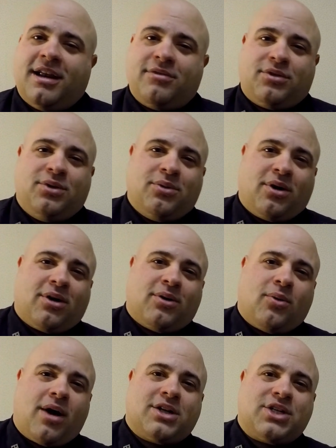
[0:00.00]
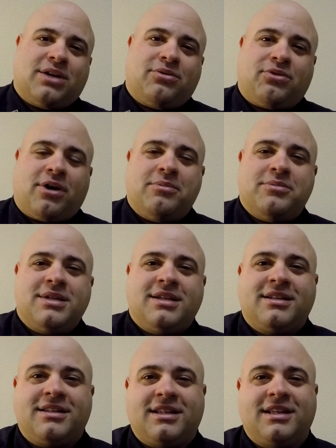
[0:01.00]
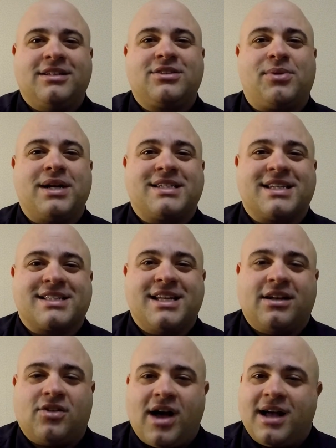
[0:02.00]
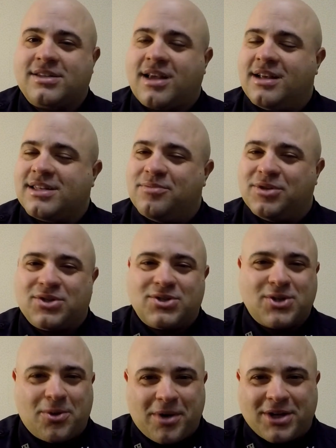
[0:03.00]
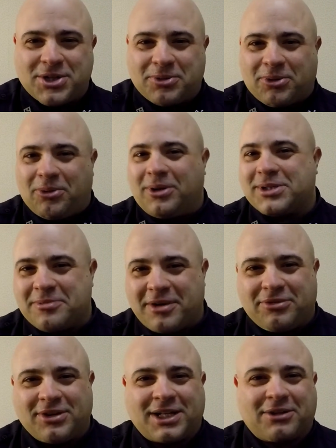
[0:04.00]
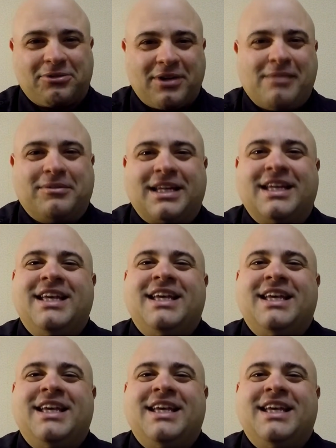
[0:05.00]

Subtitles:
If you are watching from the 2016 class, guys, I miss you so much. You were awesome. I feel like your family.